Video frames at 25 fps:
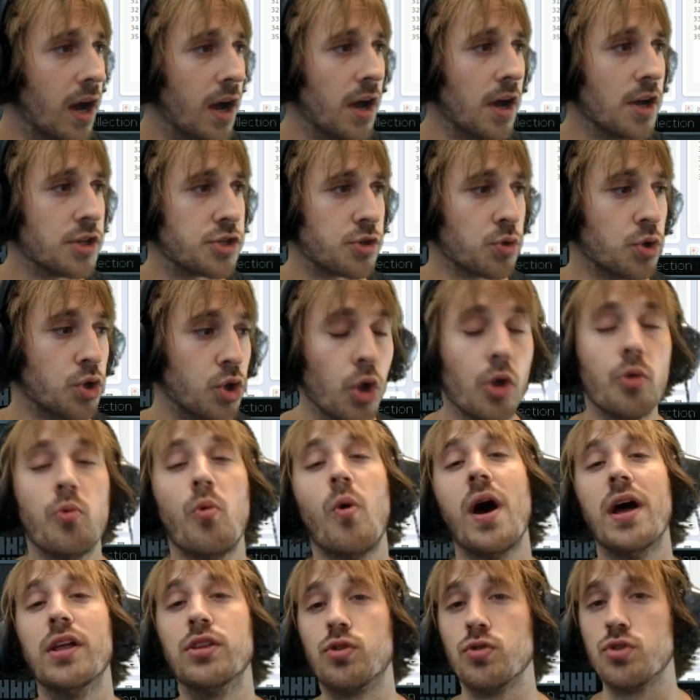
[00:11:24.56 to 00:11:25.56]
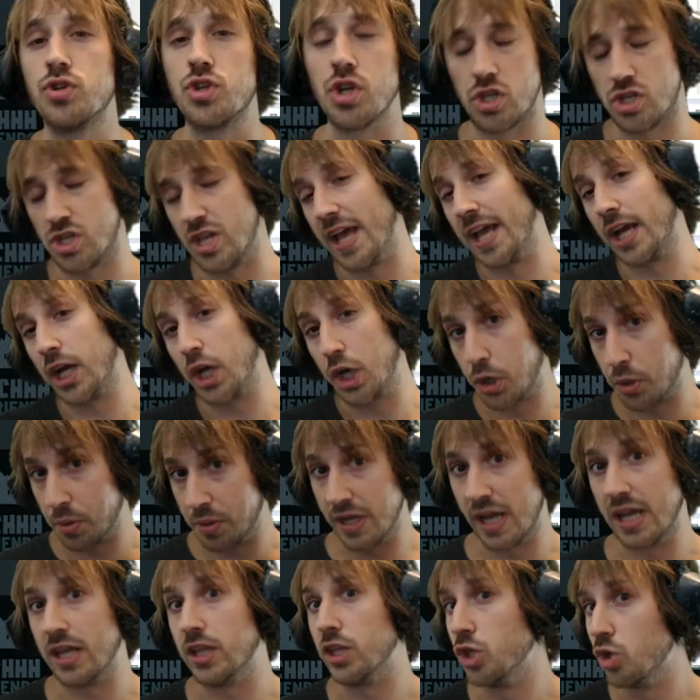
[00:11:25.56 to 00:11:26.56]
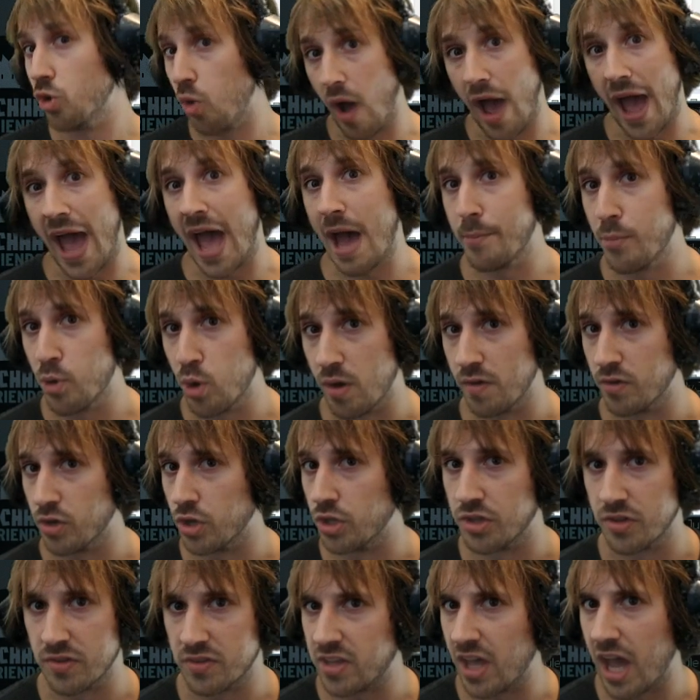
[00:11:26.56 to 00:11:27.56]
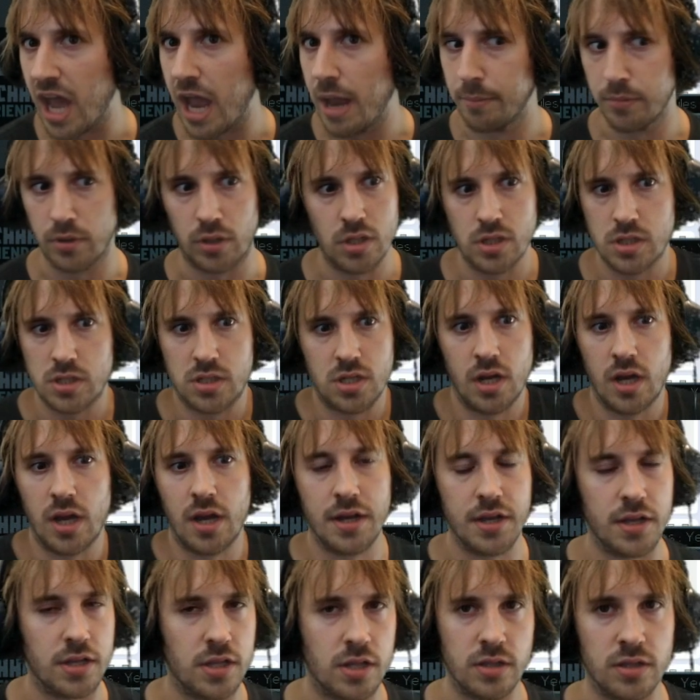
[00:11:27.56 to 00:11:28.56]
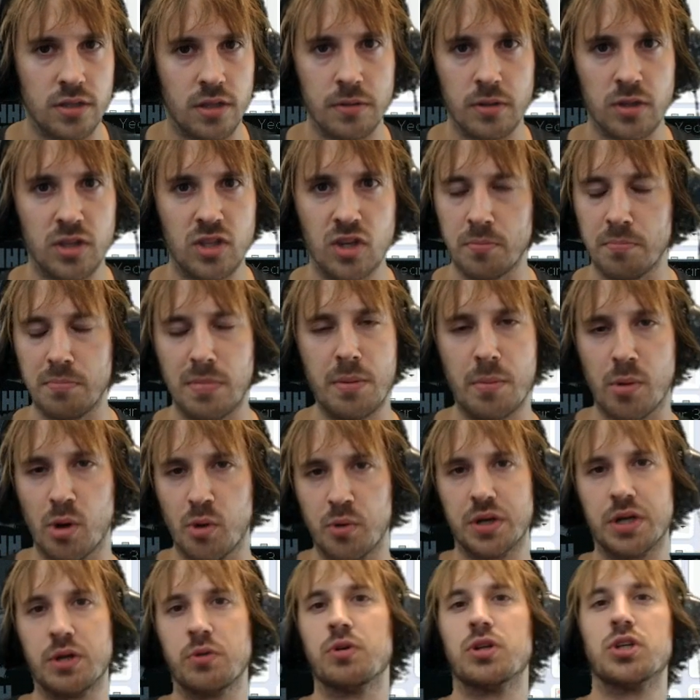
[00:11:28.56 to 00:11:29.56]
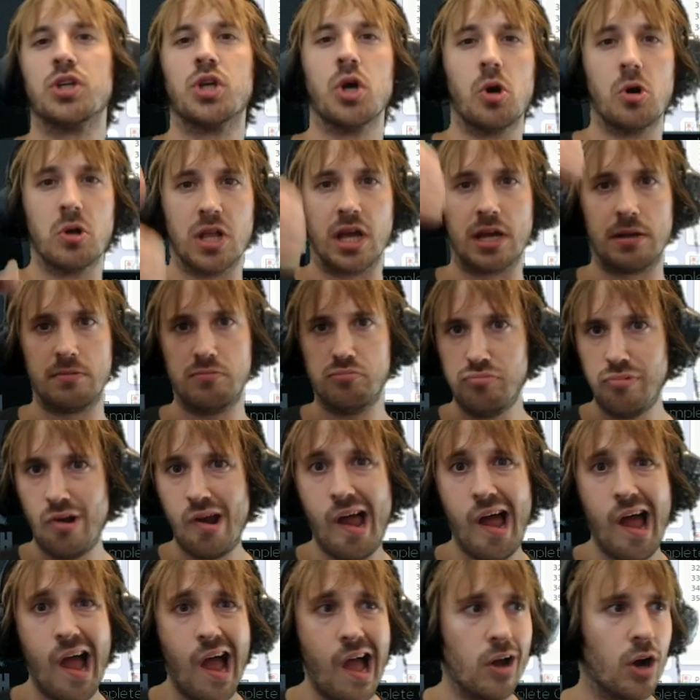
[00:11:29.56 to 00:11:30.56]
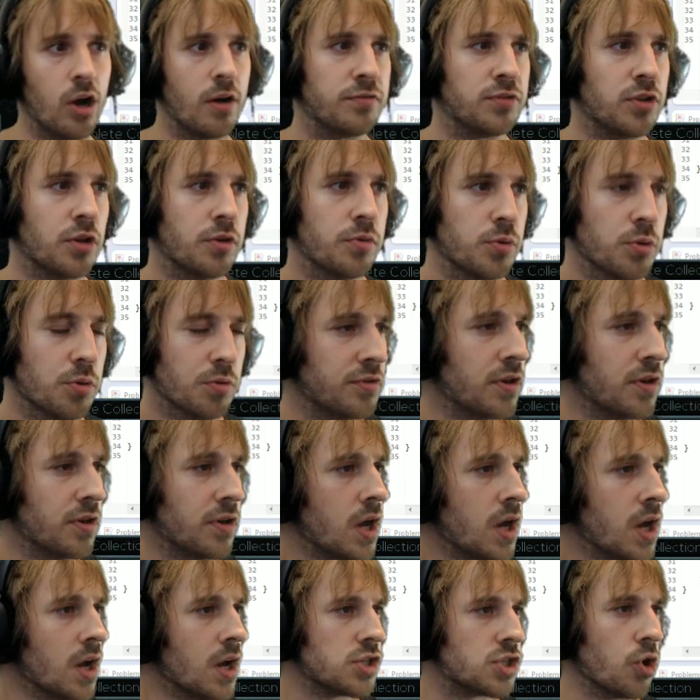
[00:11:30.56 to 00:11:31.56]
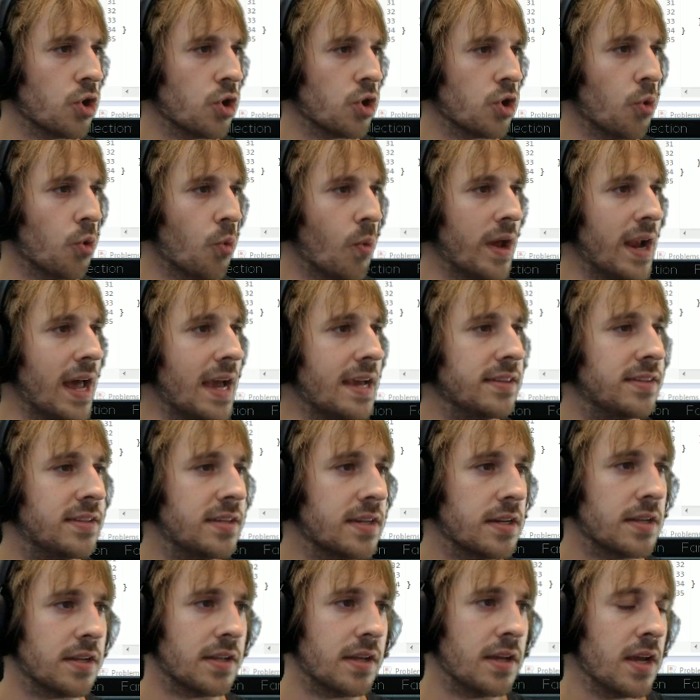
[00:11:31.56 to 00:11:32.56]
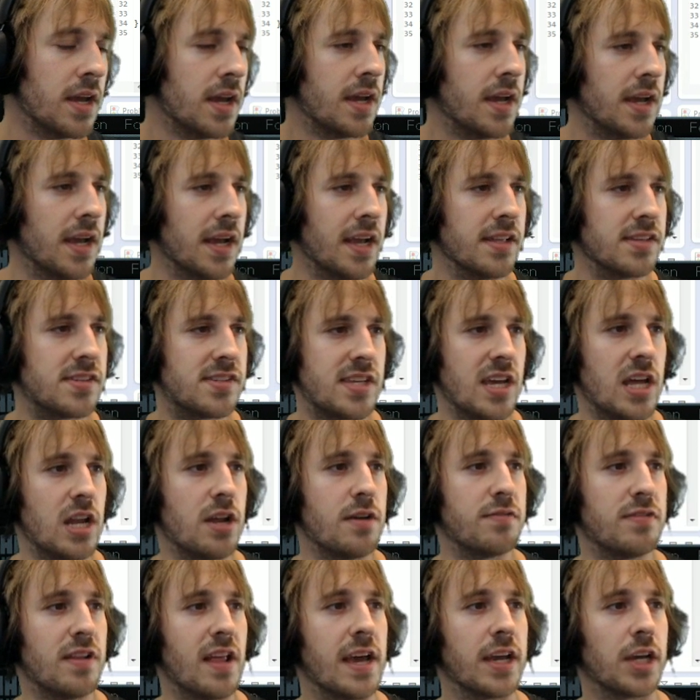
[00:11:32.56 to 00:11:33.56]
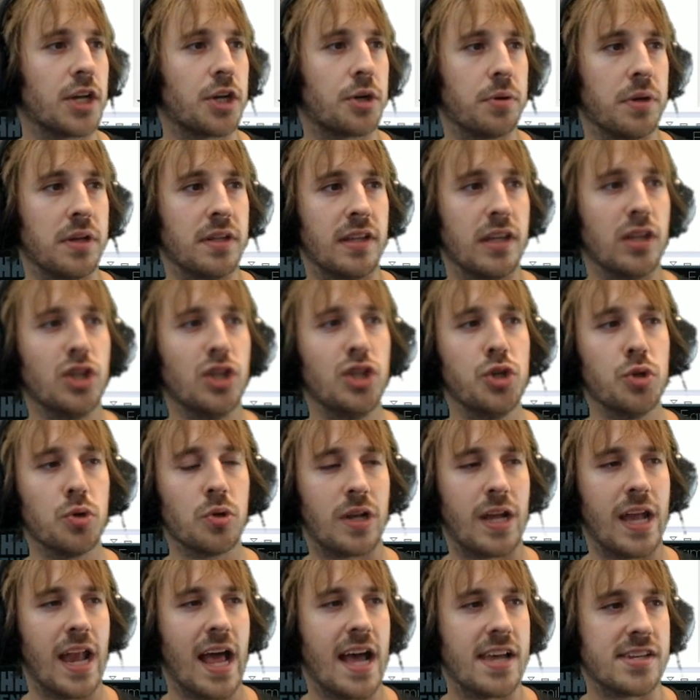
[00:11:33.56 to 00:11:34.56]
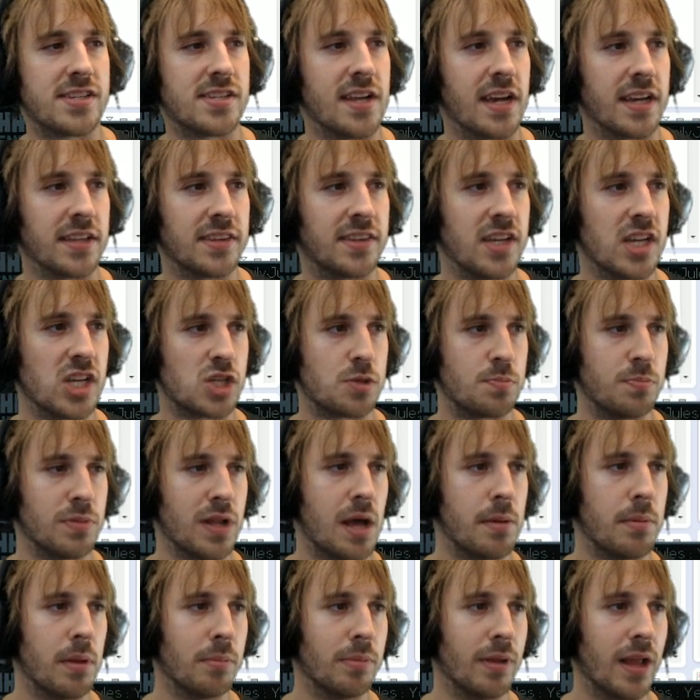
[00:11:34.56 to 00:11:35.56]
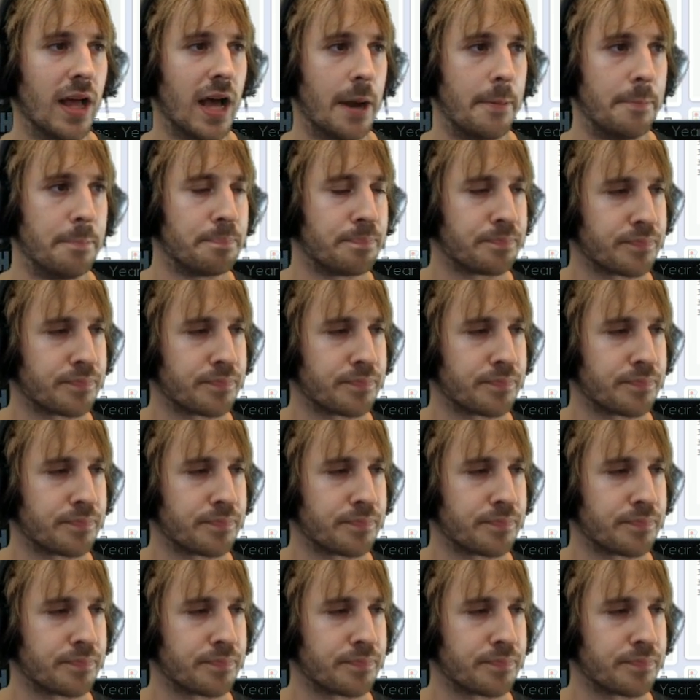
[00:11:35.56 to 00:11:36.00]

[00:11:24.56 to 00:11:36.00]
So you don't want to just like create new ammo all of the time, because the memory will go like raw of the roof. So what I did, instead of like creating new class like this, blah blah blah,